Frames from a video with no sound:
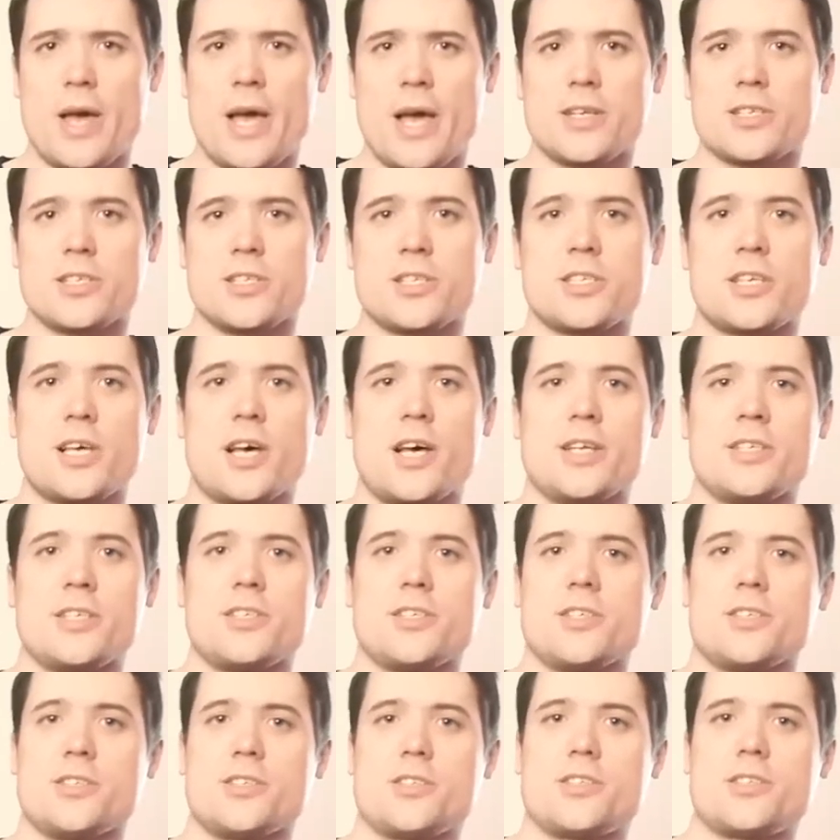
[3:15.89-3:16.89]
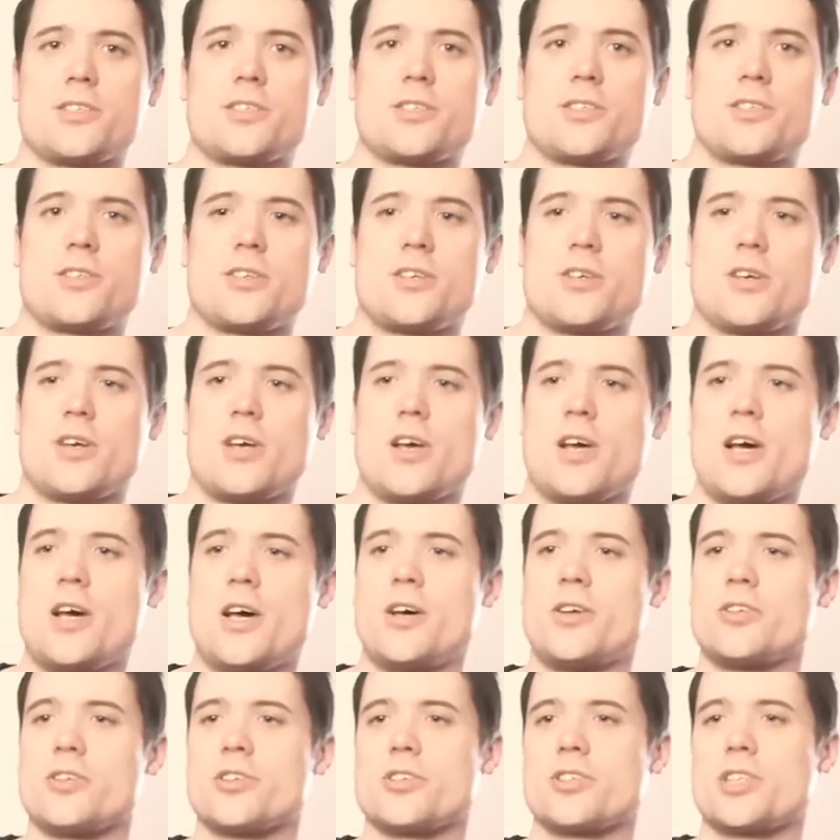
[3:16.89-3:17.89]
exercises
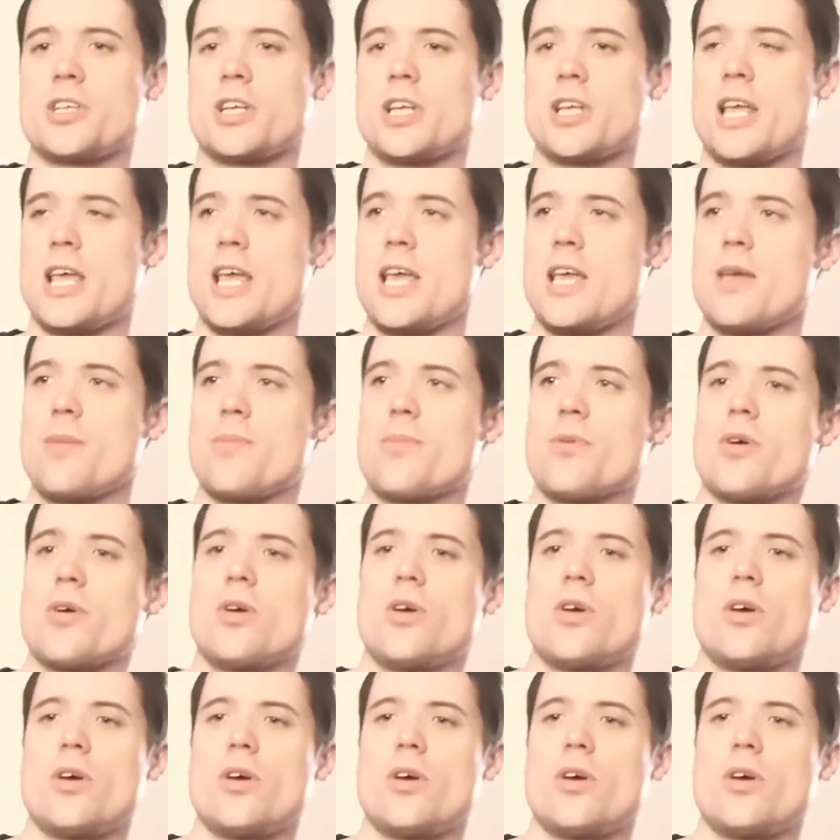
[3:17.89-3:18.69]
just to keep